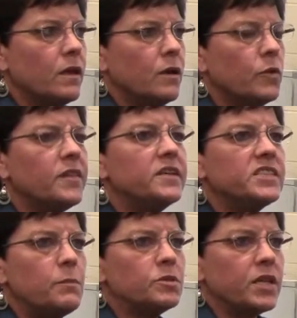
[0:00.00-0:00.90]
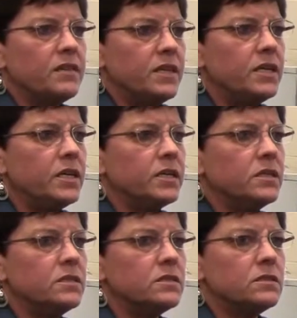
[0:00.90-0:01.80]
one of the examples I think
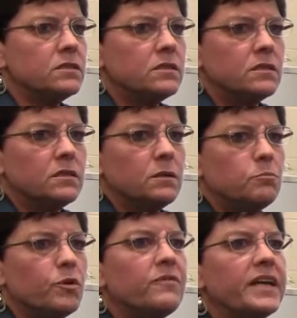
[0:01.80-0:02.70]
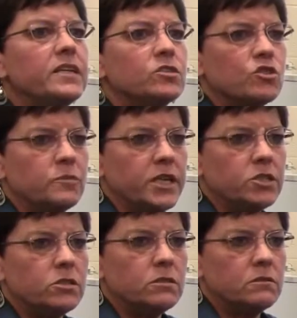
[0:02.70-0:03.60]
is preventing
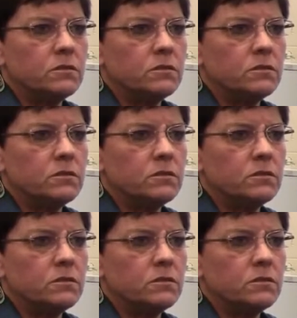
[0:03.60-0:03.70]
discrimination.